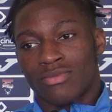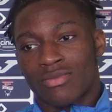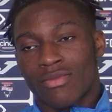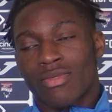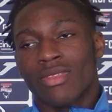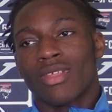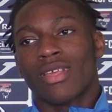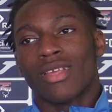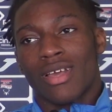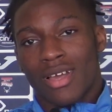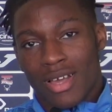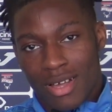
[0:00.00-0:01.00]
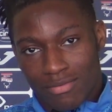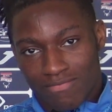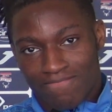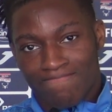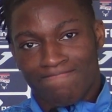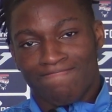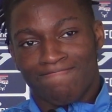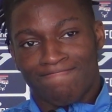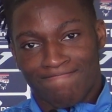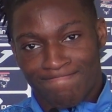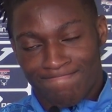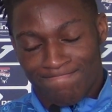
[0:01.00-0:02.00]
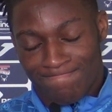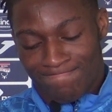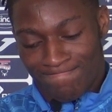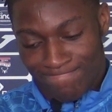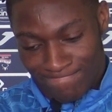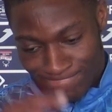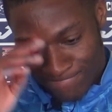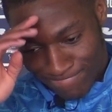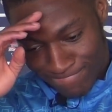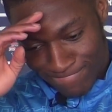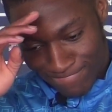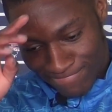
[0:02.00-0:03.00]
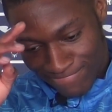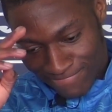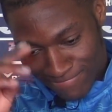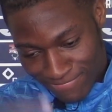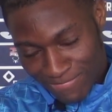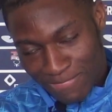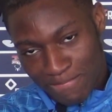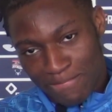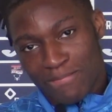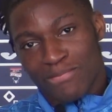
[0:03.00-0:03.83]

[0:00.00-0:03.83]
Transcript: The person shown says nothing.